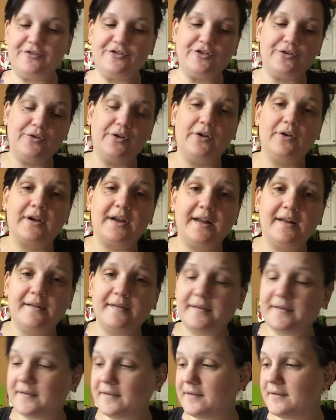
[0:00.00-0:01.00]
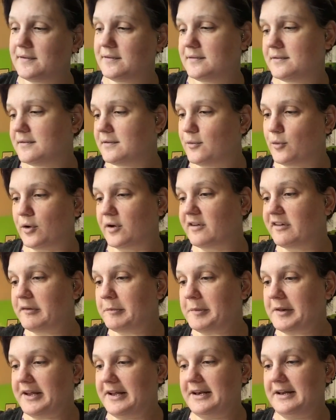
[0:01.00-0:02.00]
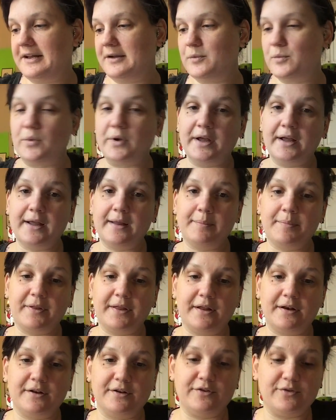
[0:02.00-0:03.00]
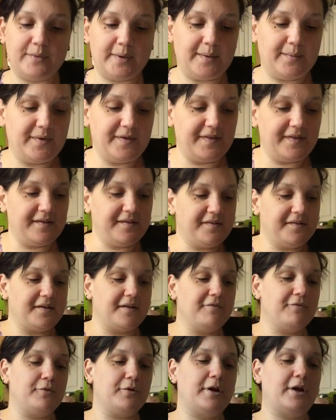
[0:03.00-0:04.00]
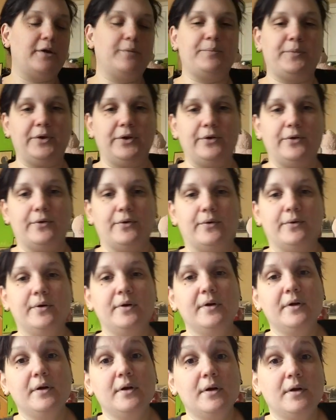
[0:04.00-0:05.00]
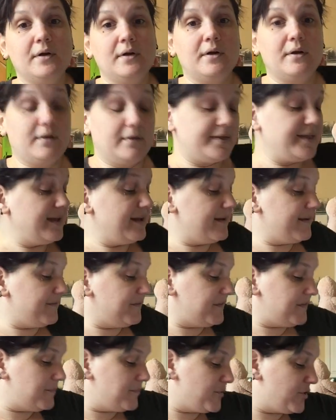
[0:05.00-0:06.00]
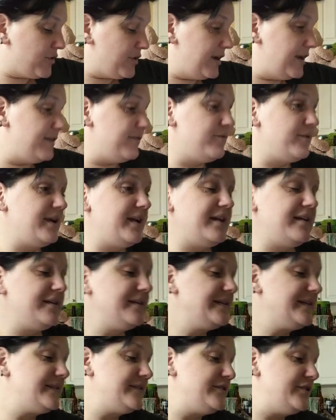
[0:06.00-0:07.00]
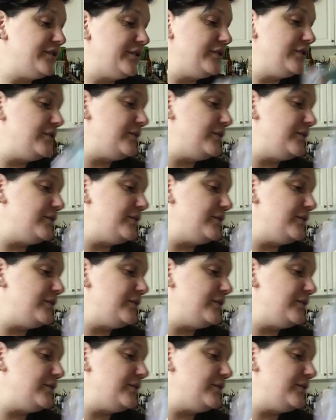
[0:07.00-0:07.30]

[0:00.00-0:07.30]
and showing you guys or explaining what I plan on doing with this stuff will help you think of some creative ways to